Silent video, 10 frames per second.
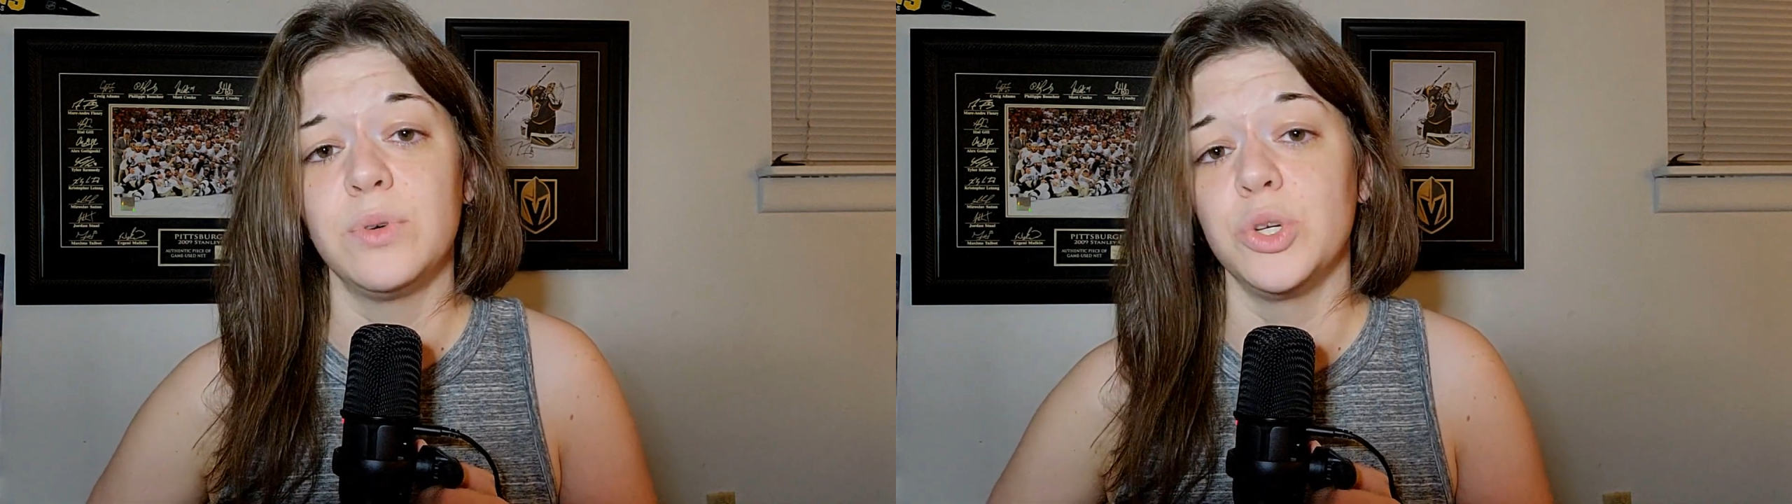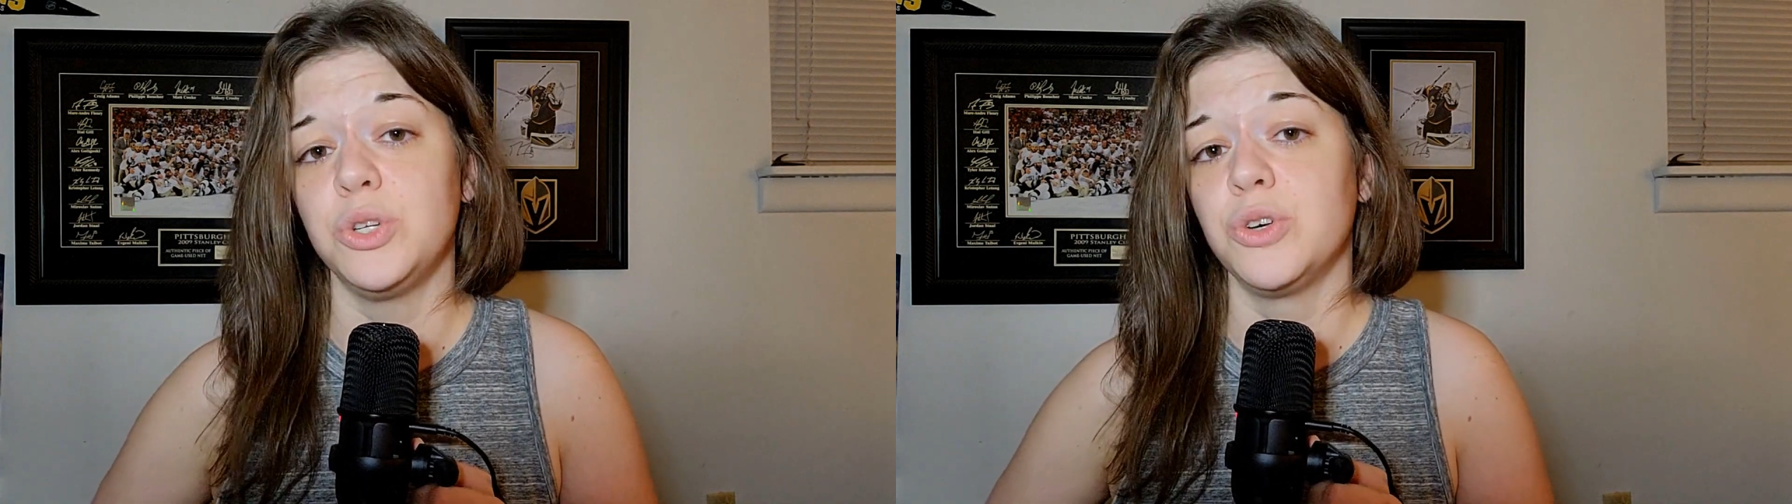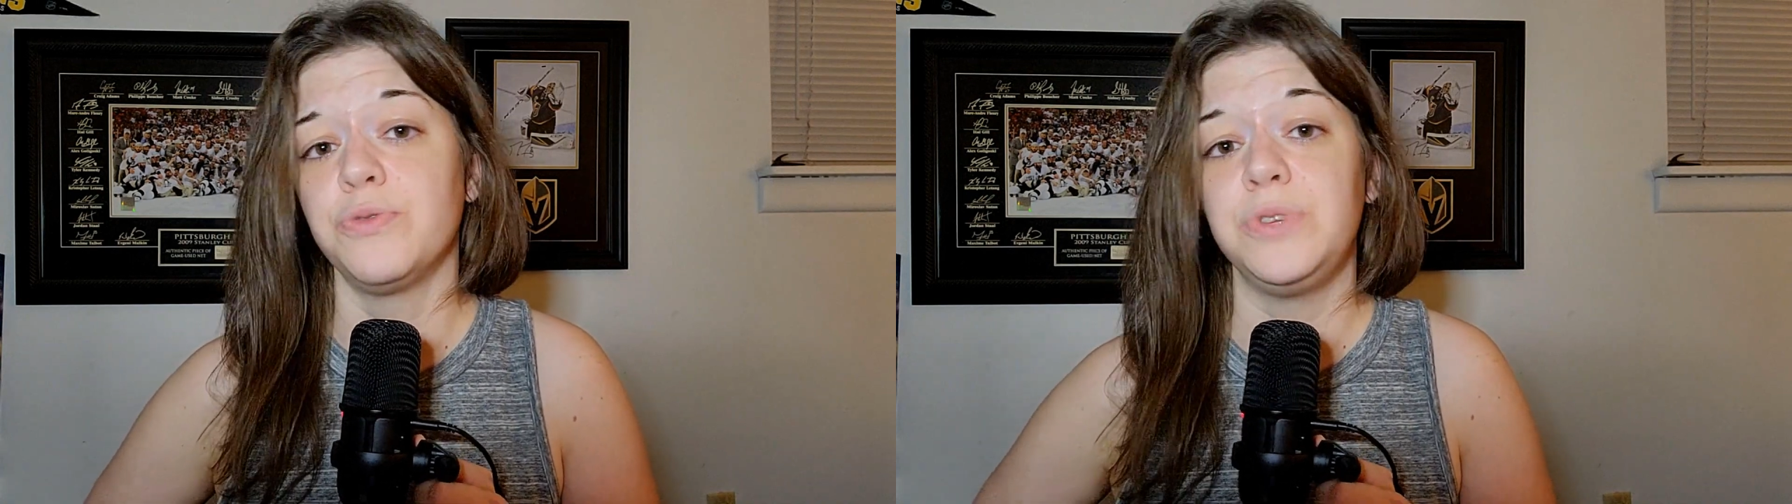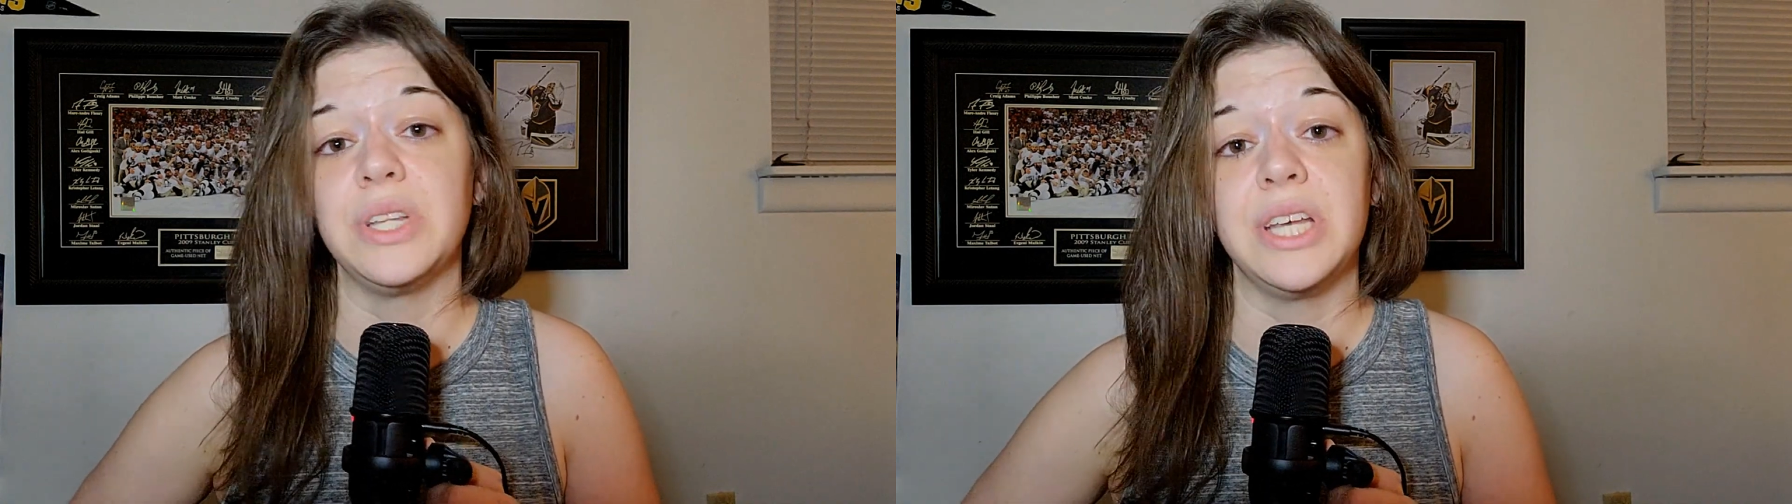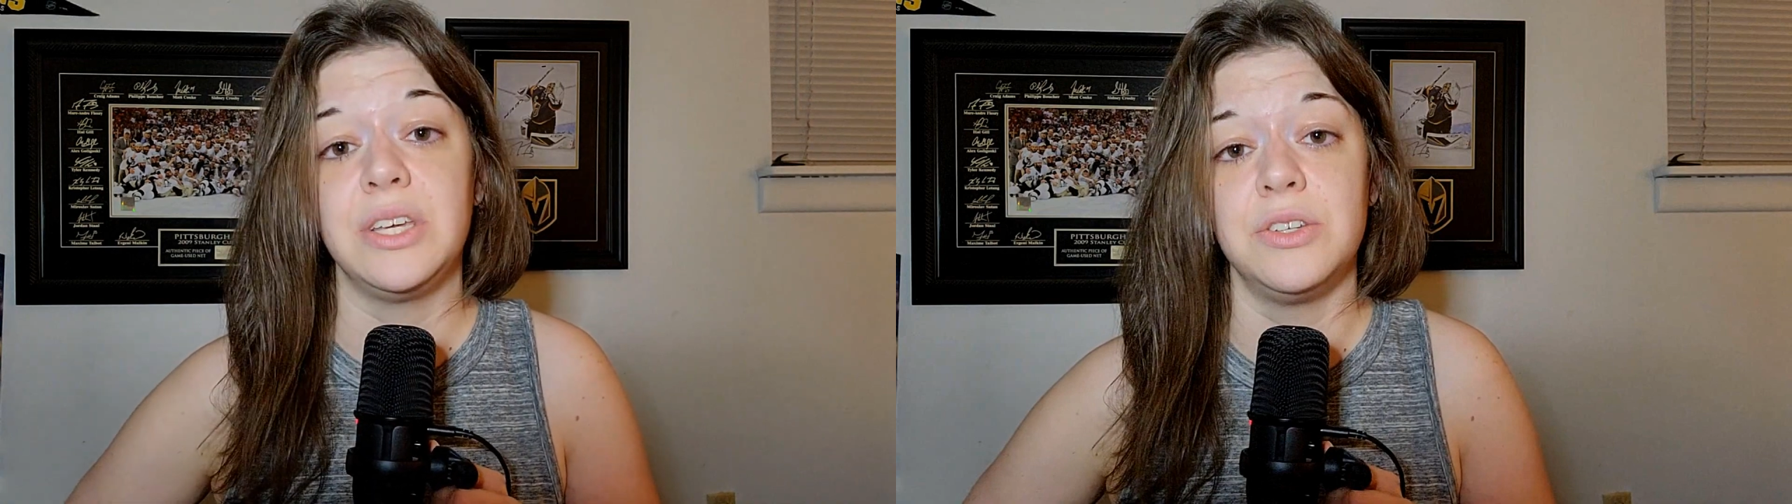or you don't feel
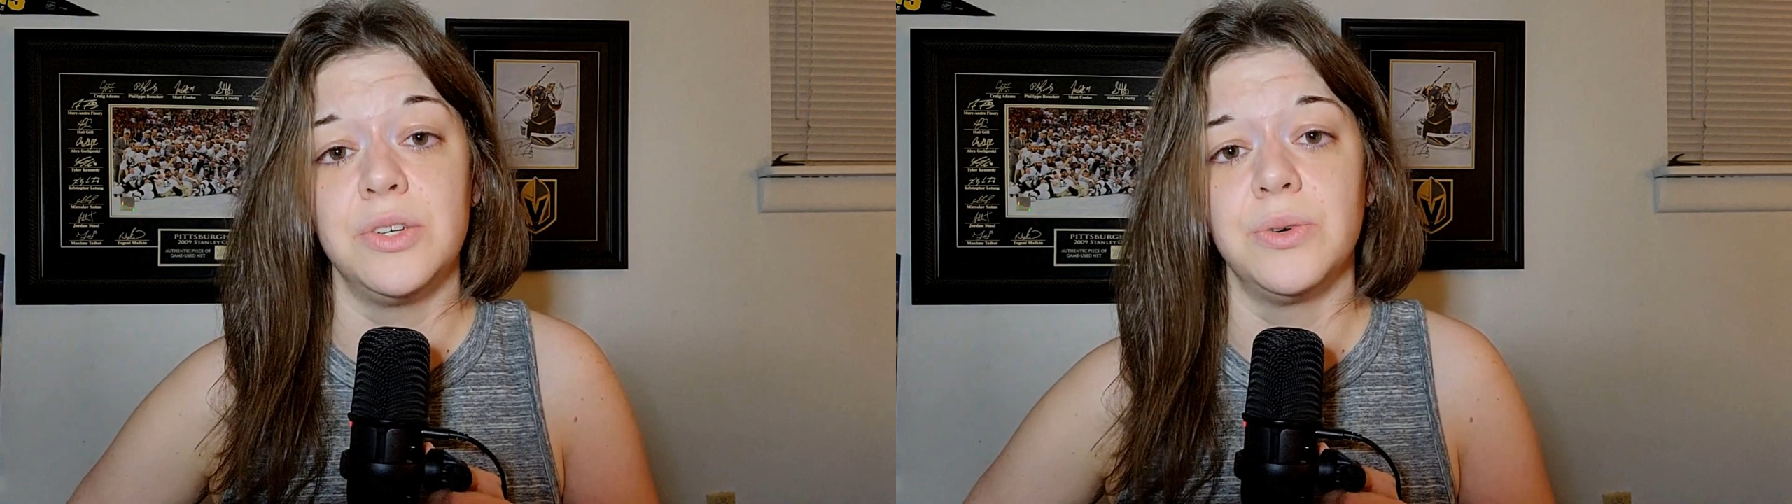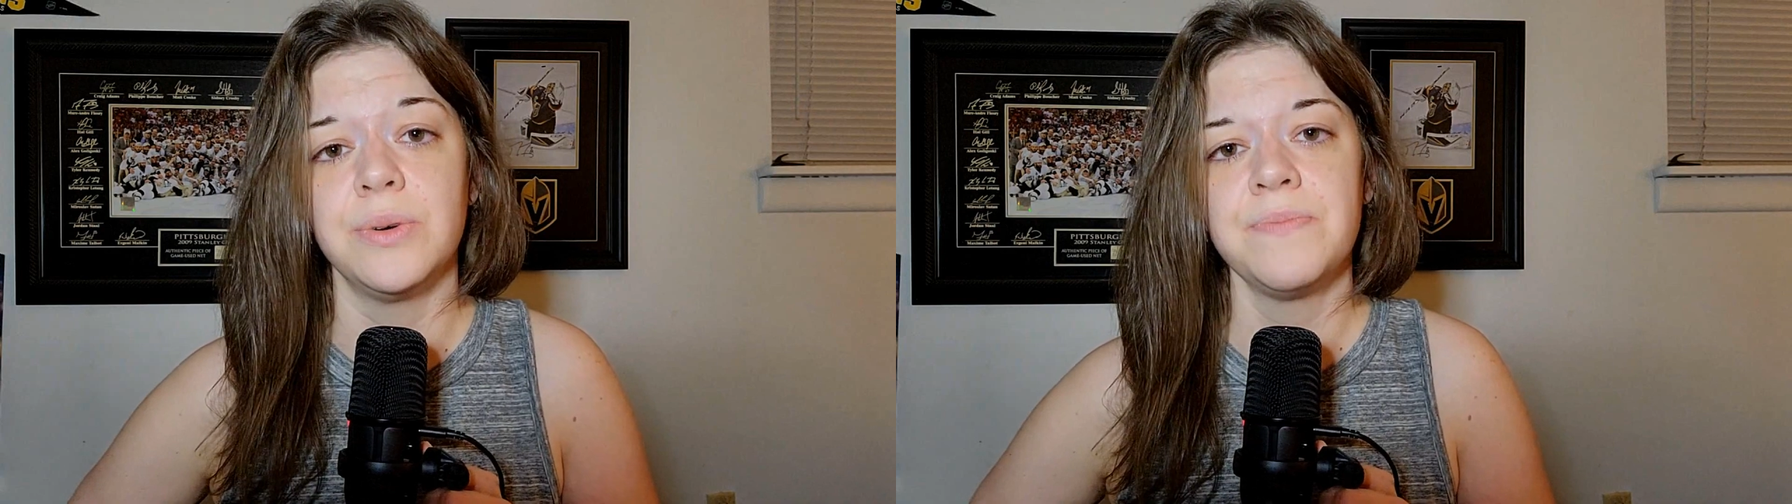like you do.